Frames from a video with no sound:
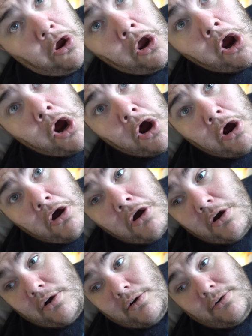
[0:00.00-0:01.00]
yeah.
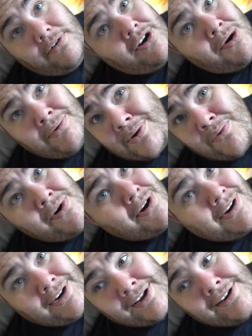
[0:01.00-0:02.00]
Nobody
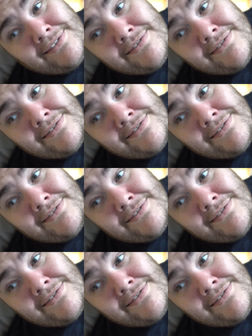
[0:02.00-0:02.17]
wanted it.